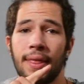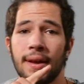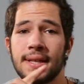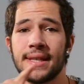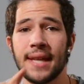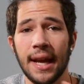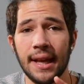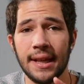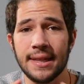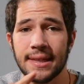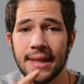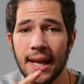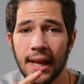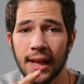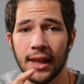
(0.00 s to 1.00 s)
The second
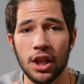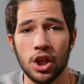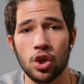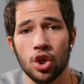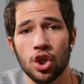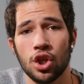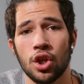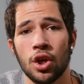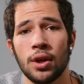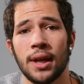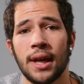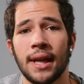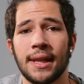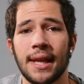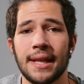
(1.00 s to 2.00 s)
setting that you should know to
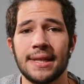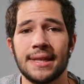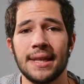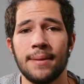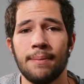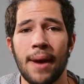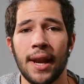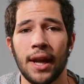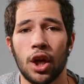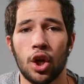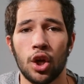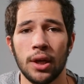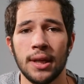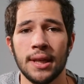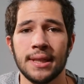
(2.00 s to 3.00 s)
get that cinematic
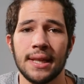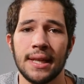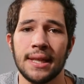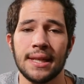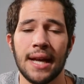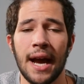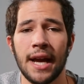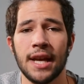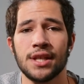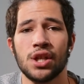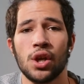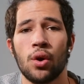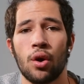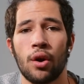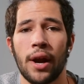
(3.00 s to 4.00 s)
goodness is
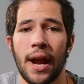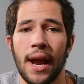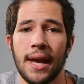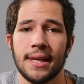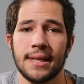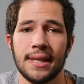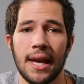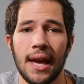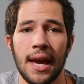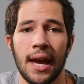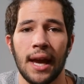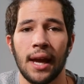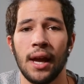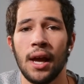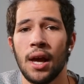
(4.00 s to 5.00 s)
ISO or
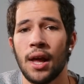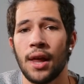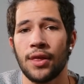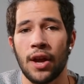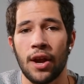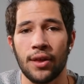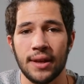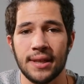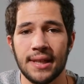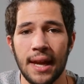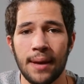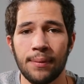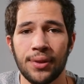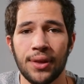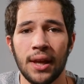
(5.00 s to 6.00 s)
ASA. They're the
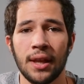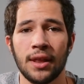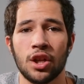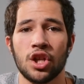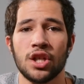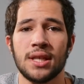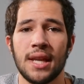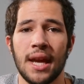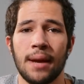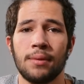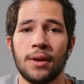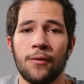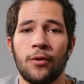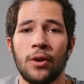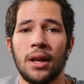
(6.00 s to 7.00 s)
same thing, they're just
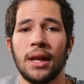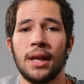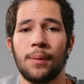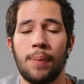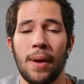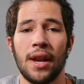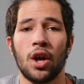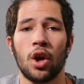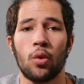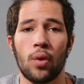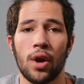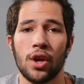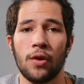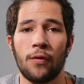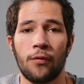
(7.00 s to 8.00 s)
named differently depending on
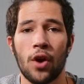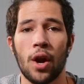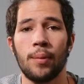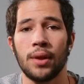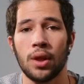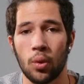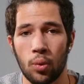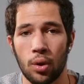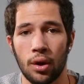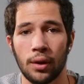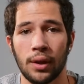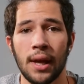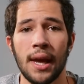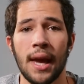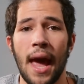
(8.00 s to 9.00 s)
where you're from in the
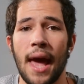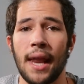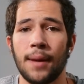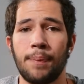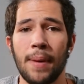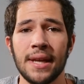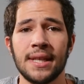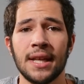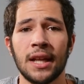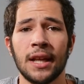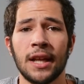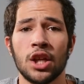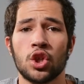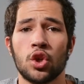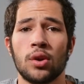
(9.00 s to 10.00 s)
world. And it basically
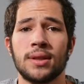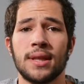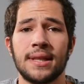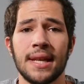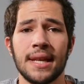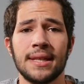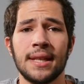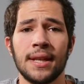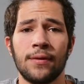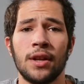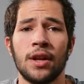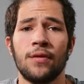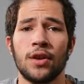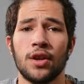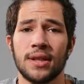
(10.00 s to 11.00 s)
controls the
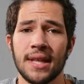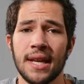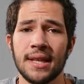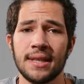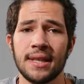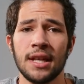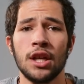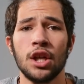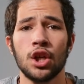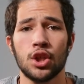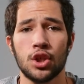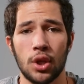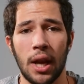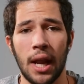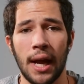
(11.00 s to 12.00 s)
sensitivity of your sensor
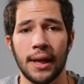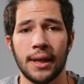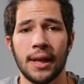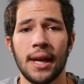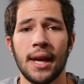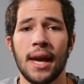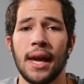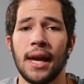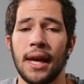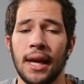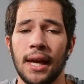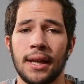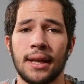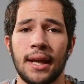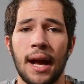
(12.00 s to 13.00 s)
to light.
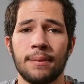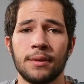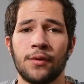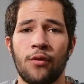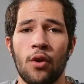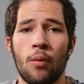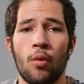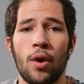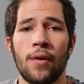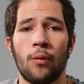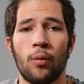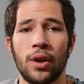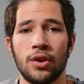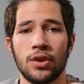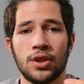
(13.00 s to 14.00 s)
It comes from
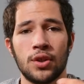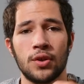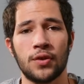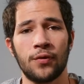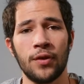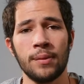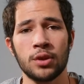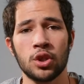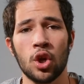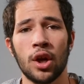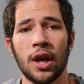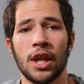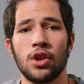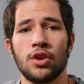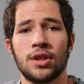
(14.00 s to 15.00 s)
when we used to use film
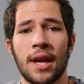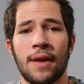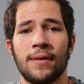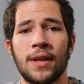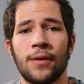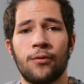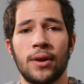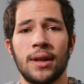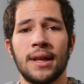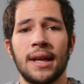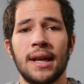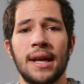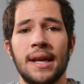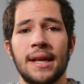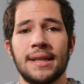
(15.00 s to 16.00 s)
stock and used to have different
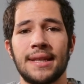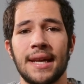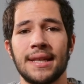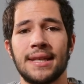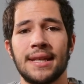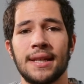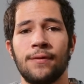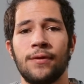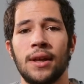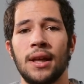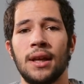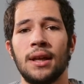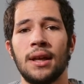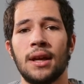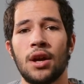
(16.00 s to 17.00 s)

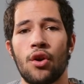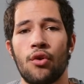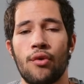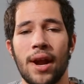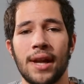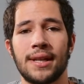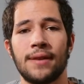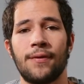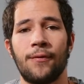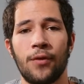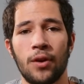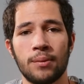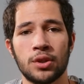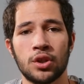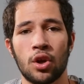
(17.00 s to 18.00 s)
sensitivity rated
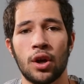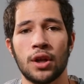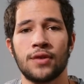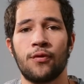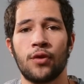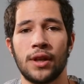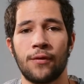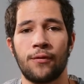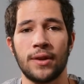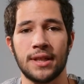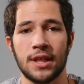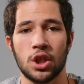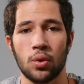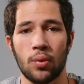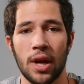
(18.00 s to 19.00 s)
film stocks for different
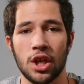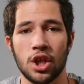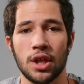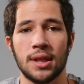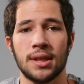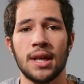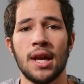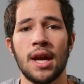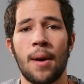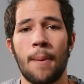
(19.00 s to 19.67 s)
situations.